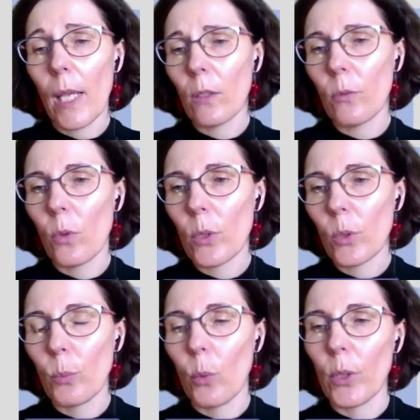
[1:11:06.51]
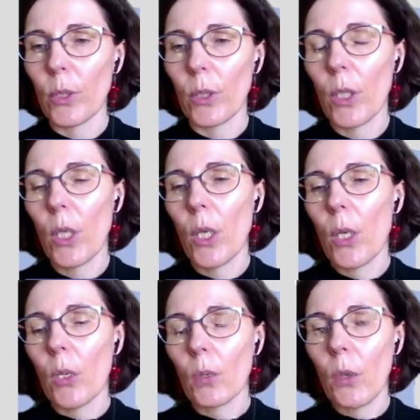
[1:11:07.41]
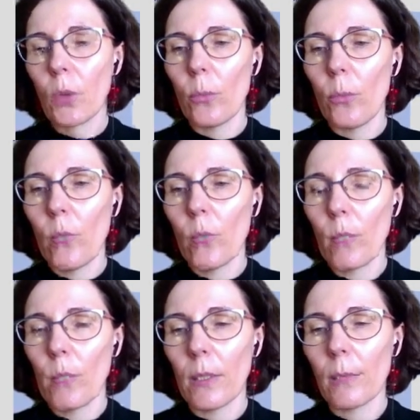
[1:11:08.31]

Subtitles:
The course supporting document,